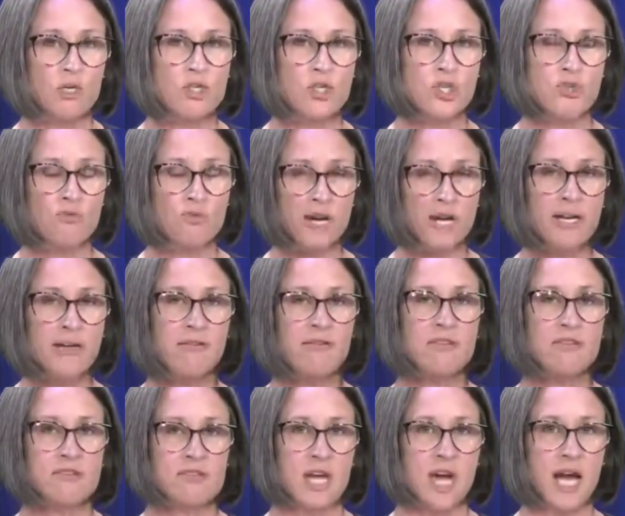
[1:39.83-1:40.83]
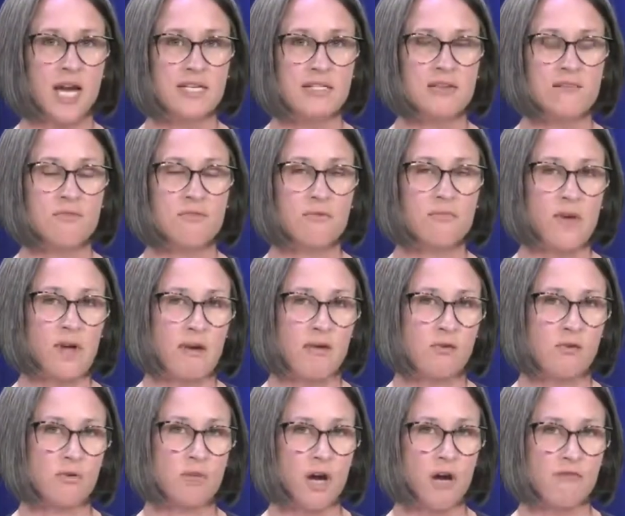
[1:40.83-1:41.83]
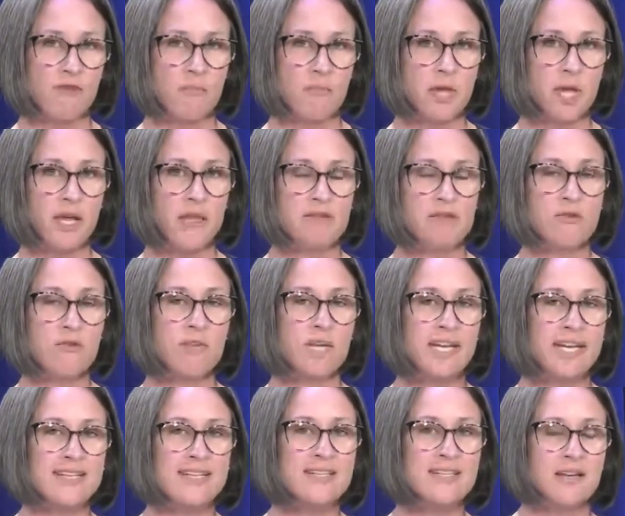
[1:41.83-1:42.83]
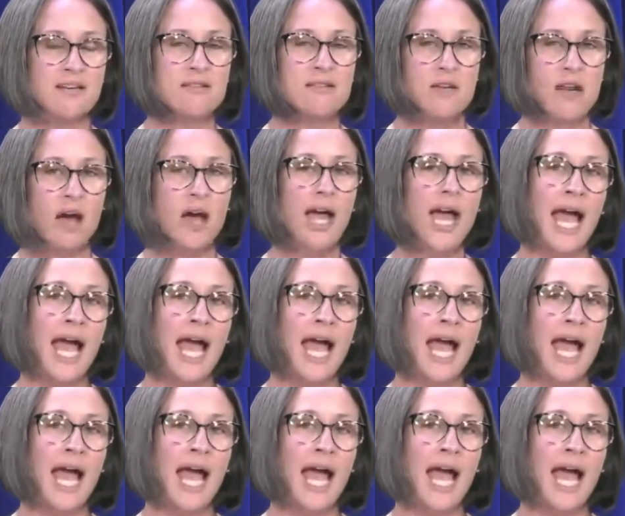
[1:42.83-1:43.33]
shrink the size of the federal government so that it does not